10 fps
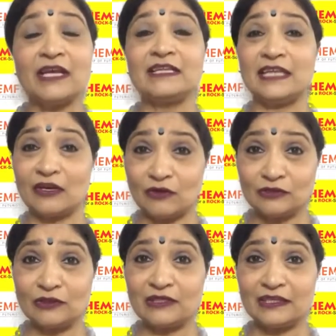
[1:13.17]
They are
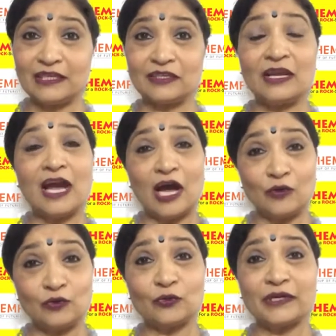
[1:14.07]
also learning how
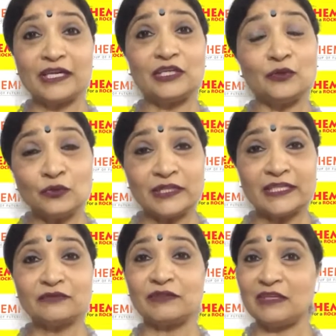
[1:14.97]
to create new
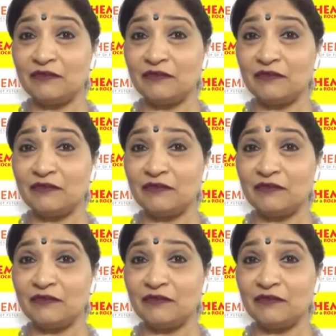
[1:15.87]
things with the